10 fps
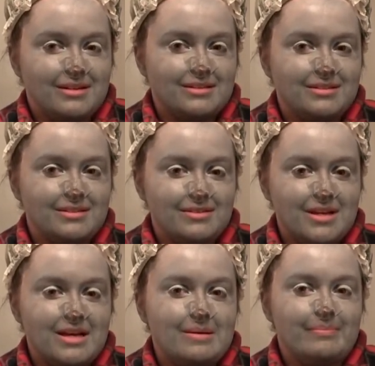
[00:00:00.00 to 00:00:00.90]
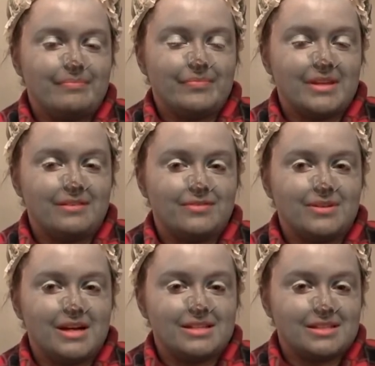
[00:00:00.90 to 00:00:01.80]
So yeah. If you
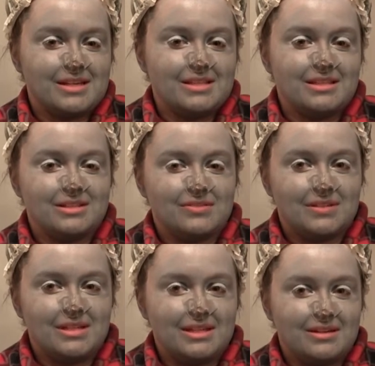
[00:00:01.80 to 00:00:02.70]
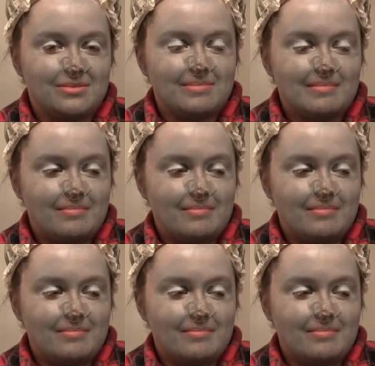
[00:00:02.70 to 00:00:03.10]
guys like this video,